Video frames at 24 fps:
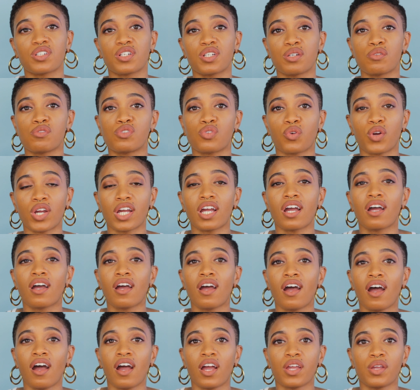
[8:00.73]
sure you drink,
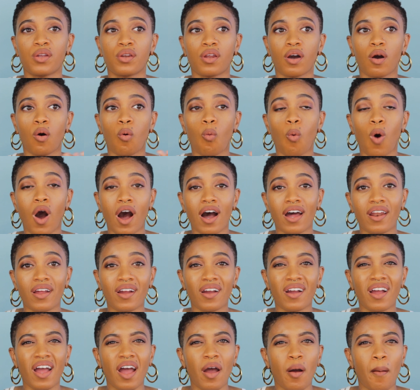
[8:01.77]
you know,
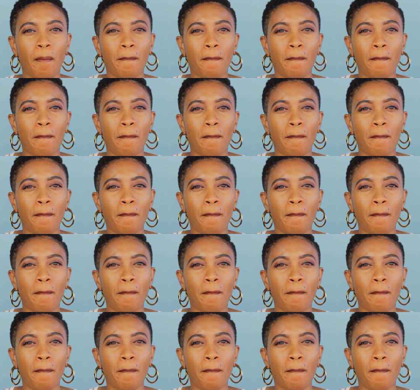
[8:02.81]
water.